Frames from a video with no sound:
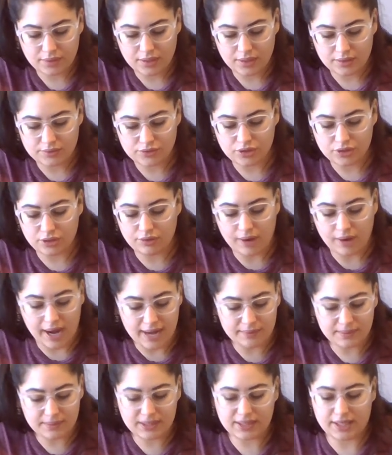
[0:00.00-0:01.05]
So I
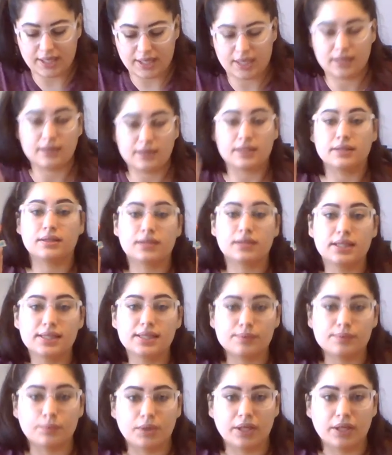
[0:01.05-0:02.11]
would think that this
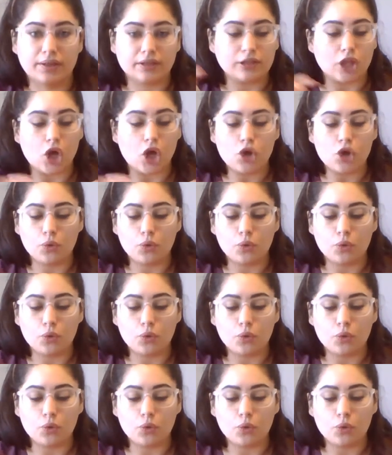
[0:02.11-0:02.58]
one, the long